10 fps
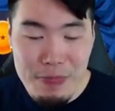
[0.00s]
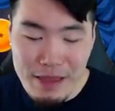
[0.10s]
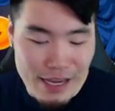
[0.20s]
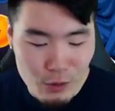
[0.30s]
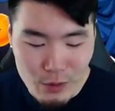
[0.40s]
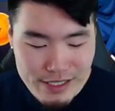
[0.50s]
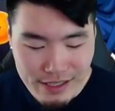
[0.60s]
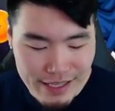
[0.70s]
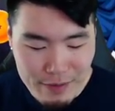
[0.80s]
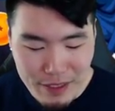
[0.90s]
I know
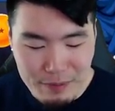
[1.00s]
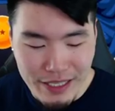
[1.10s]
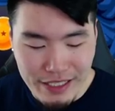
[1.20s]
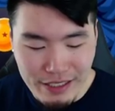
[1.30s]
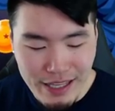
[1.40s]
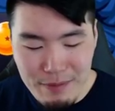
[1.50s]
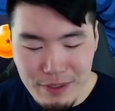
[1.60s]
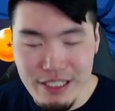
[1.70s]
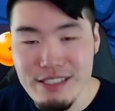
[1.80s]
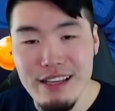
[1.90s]
recently I've been complaining a lot
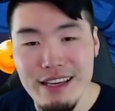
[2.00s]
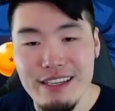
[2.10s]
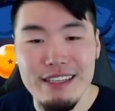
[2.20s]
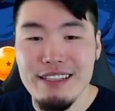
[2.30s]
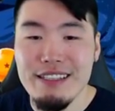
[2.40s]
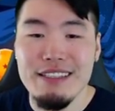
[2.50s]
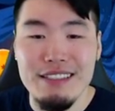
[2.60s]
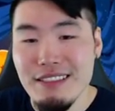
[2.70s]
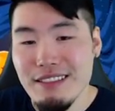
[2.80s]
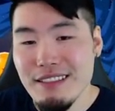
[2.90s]
because like
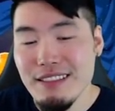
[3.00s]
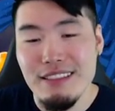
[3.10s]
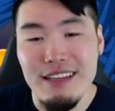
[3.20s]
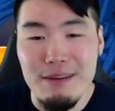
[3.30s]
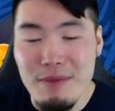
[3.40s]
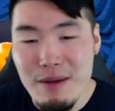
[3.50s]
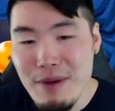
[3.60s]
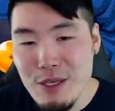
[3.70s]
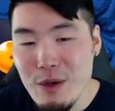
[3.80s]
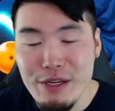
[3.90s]
my my
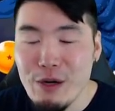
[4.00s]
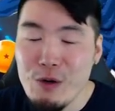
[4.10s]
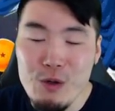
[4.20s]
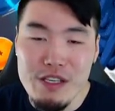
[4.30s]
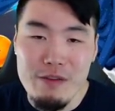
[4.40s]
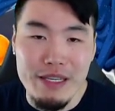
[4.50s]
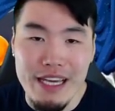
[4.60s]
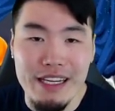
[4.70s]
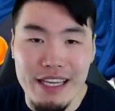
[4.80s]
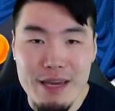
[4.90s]
U I Gokus have been
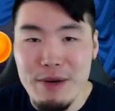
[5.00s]
getting hit by